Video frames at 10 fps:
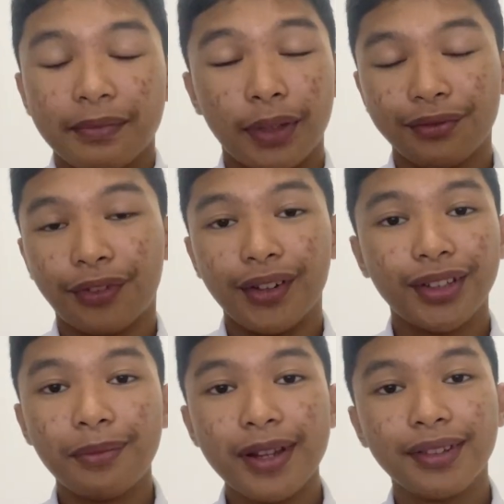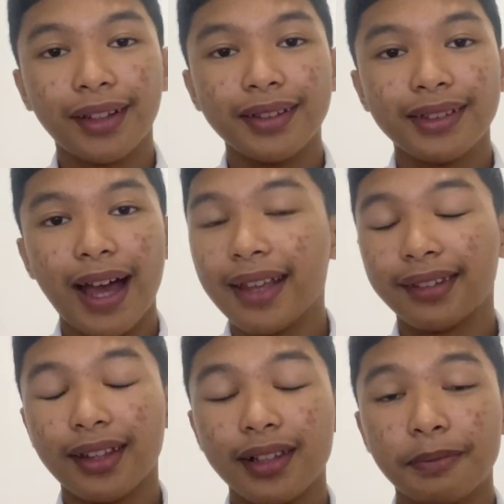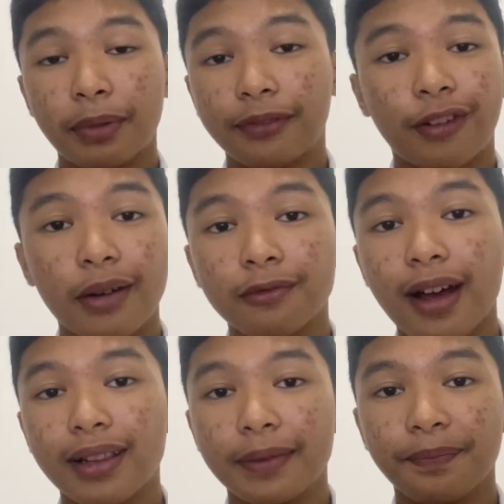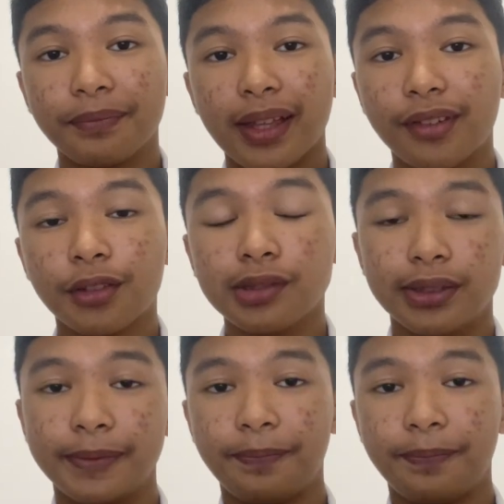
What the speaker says: But for some reason, I still perform well in school,